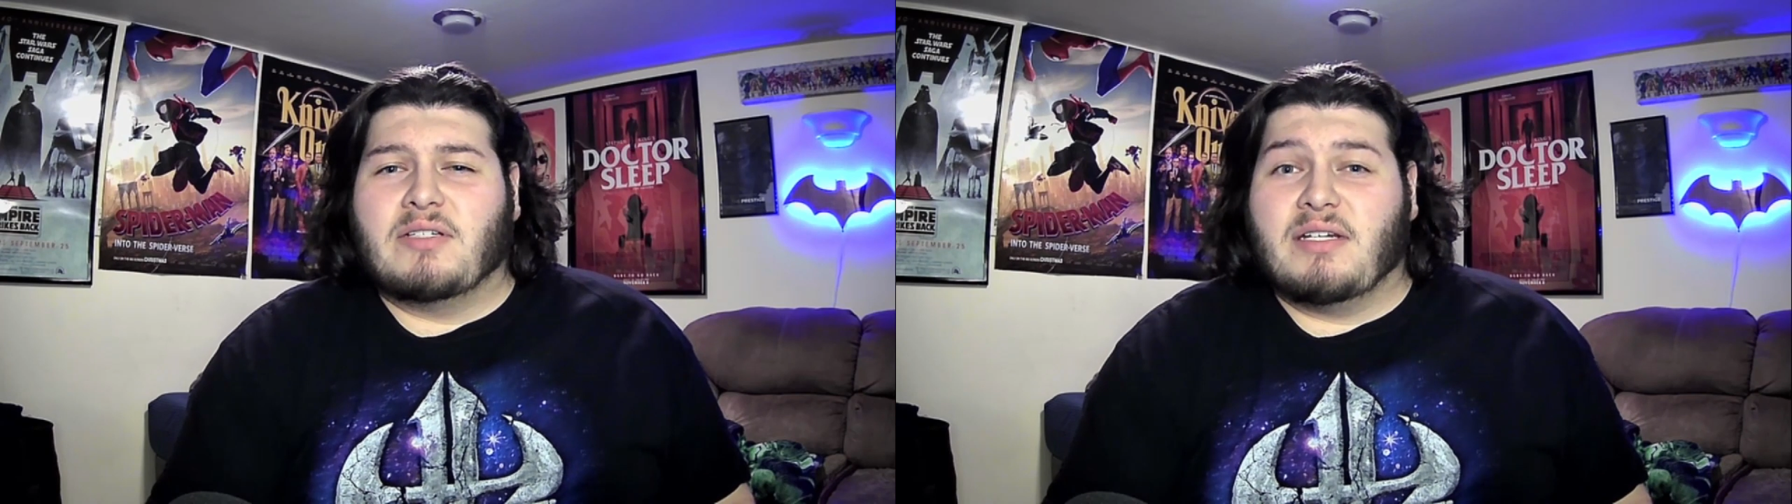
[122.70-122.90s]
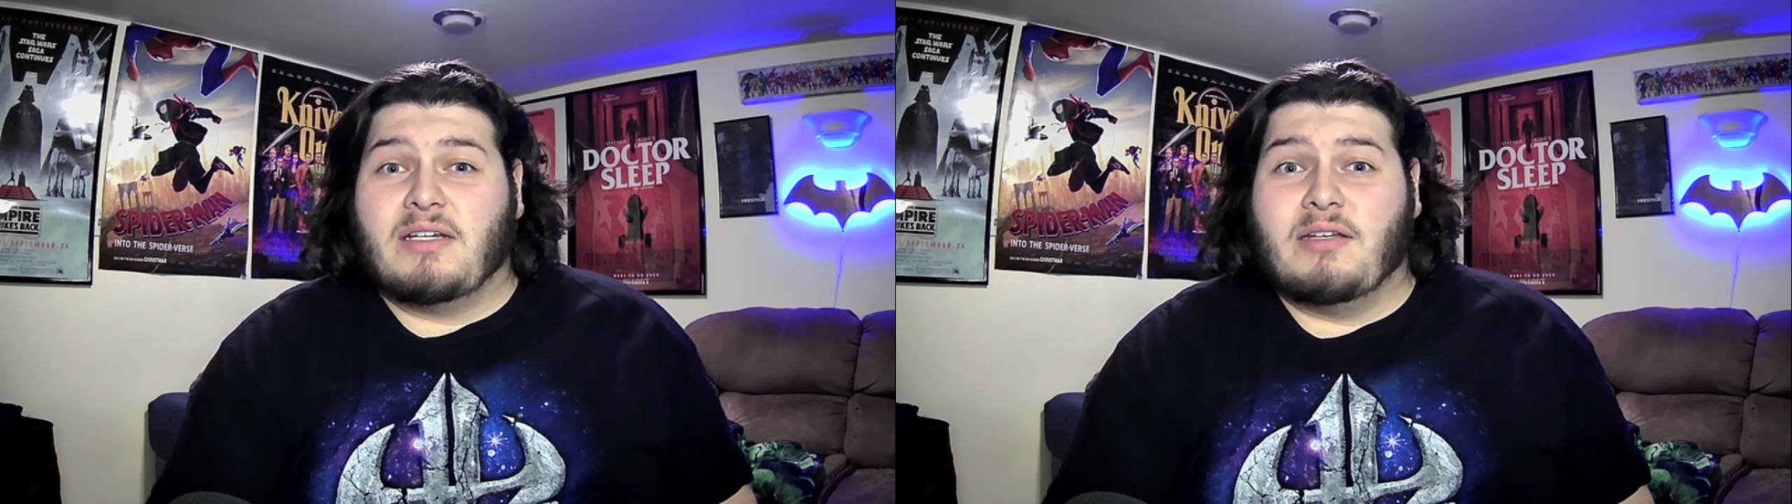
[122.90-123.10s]

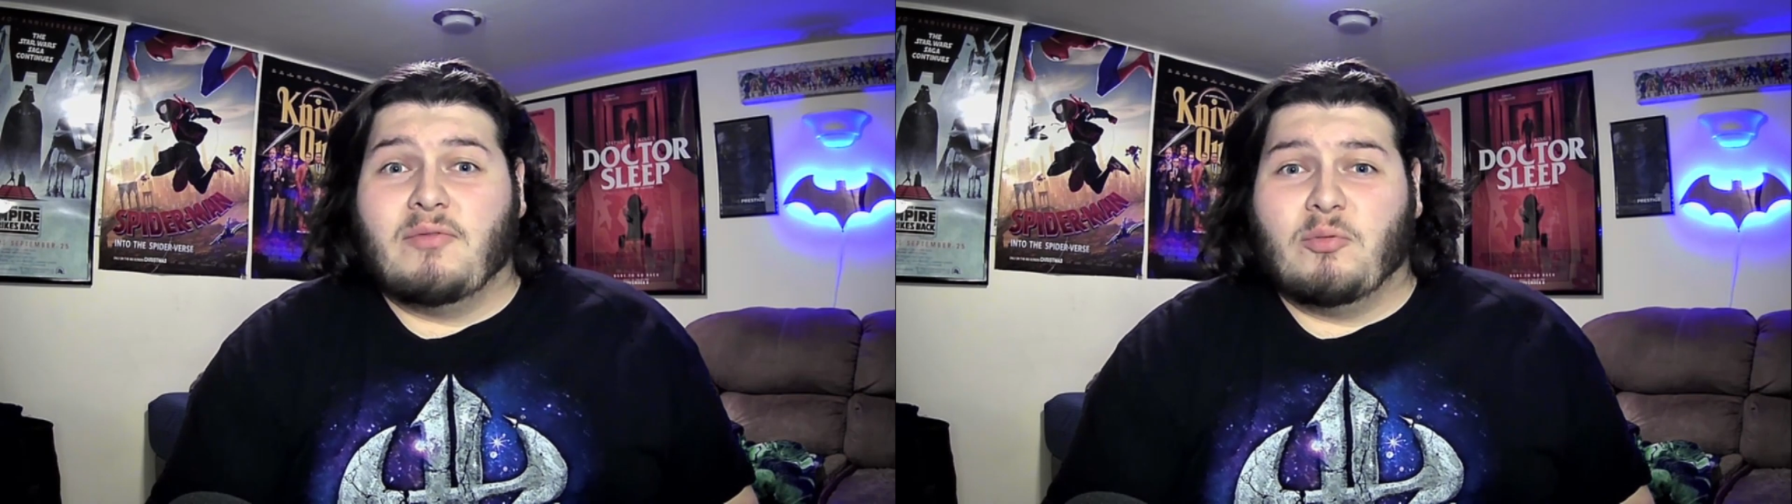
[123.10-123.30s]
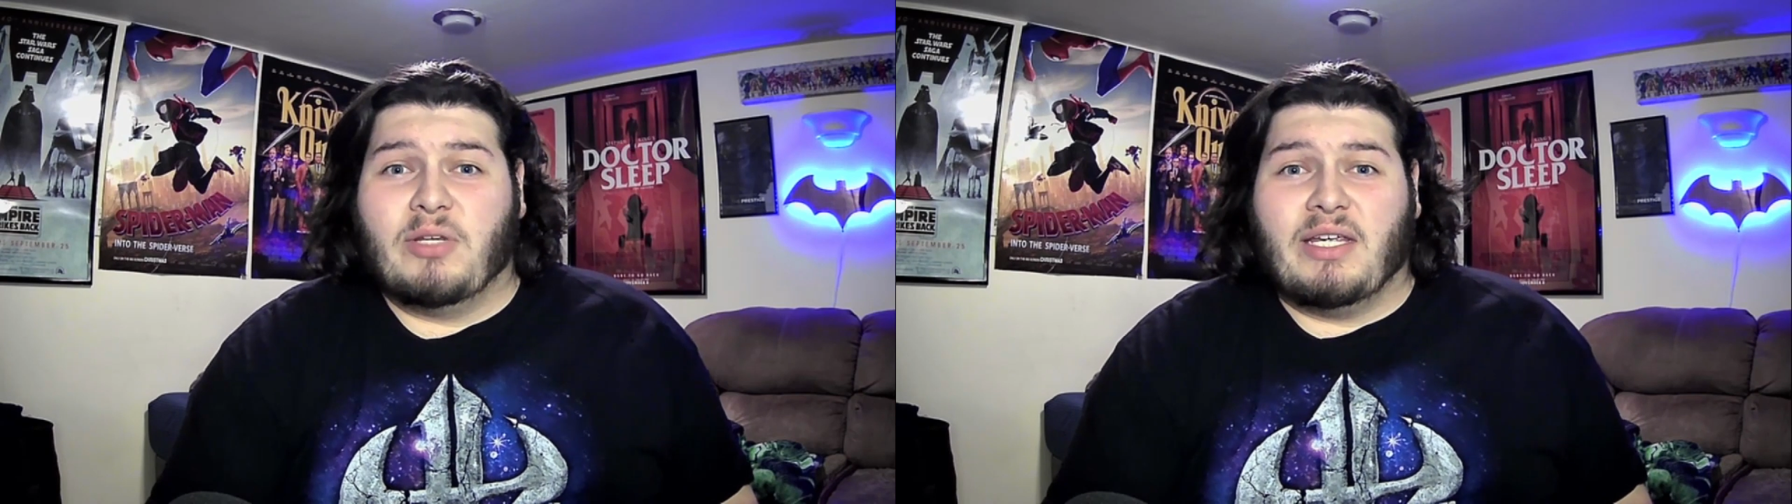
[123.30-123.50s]
I didn't
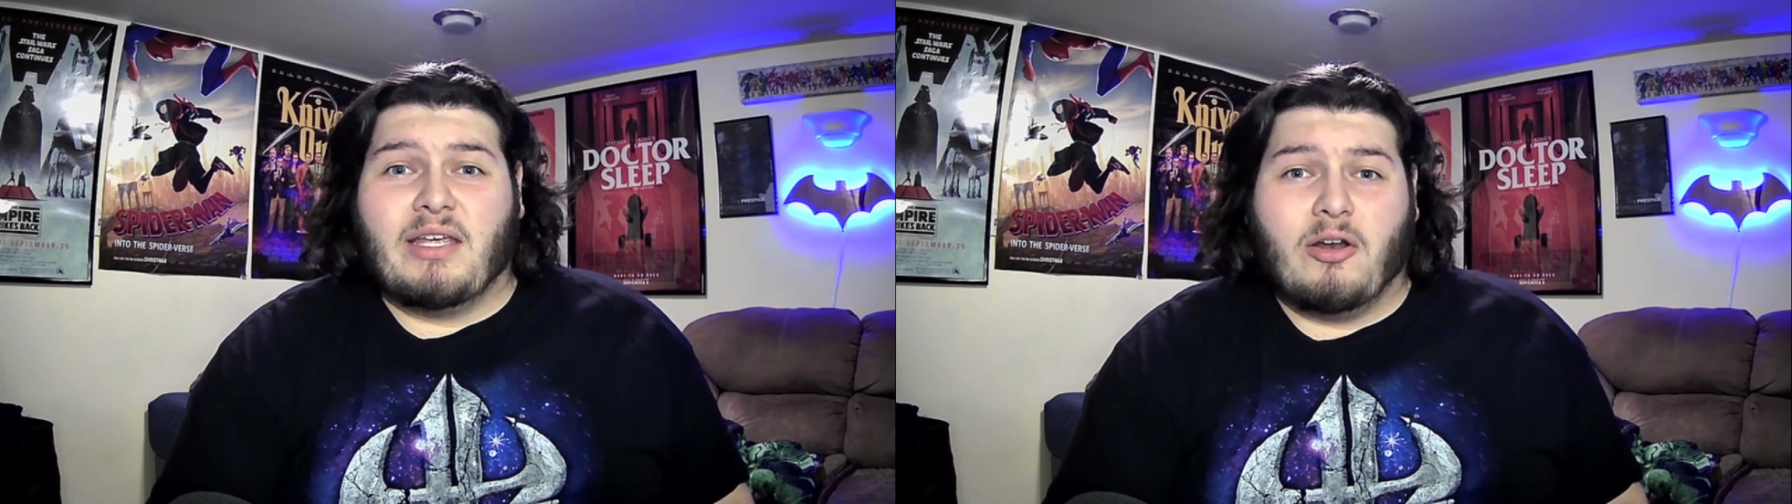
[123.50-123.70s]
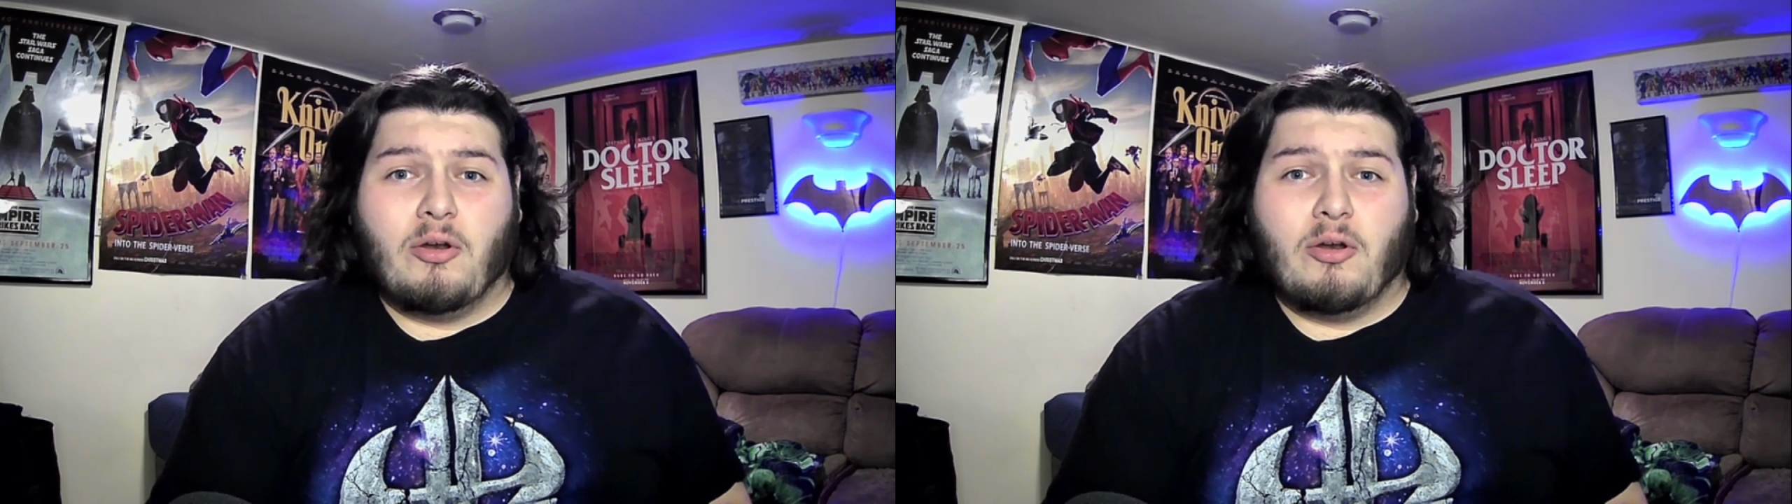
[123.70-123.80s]
even really care